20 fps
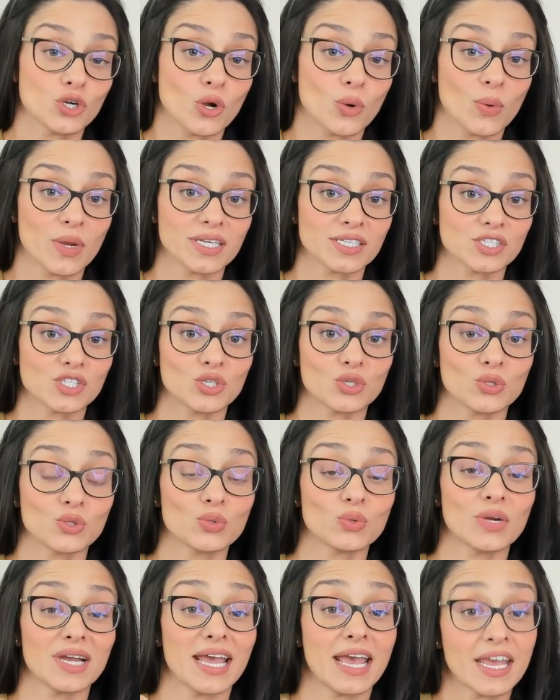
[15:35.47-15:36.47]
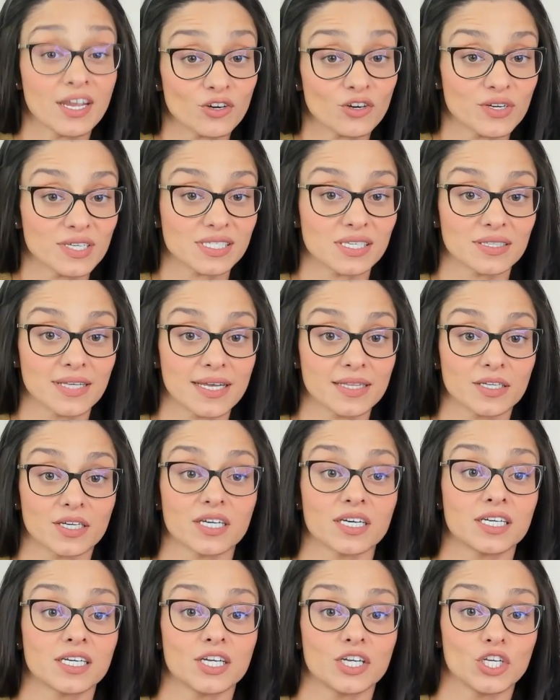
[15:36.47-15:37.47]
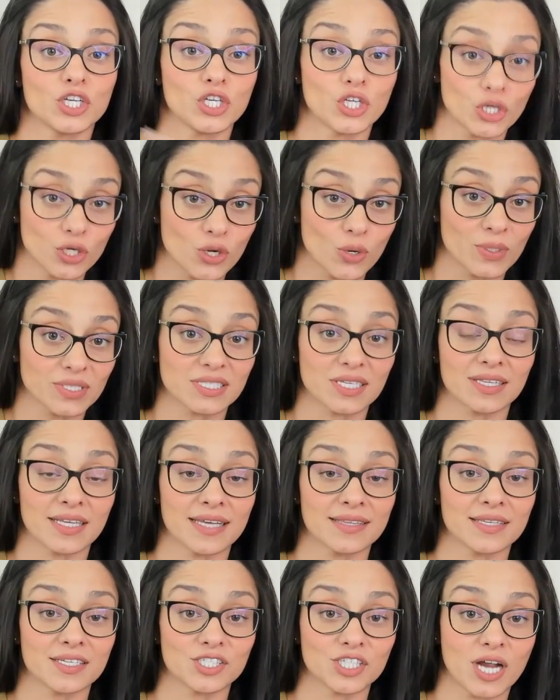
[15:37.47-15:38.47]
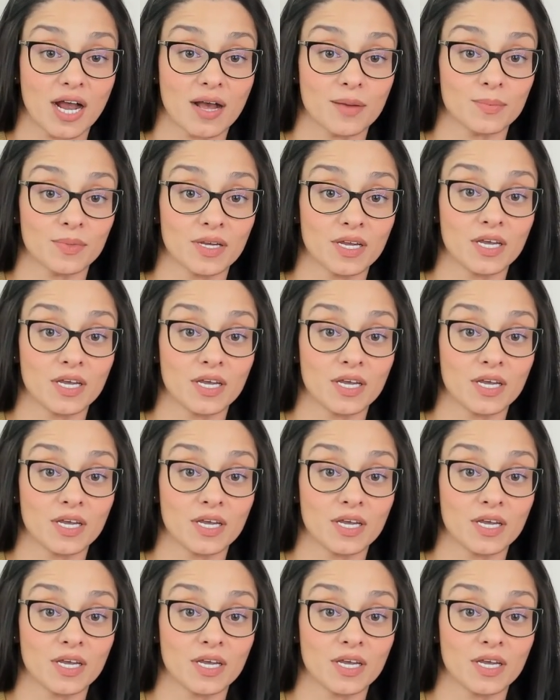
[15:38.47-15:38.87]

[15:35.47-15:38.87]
going to increase the likelihood you're going to land the job.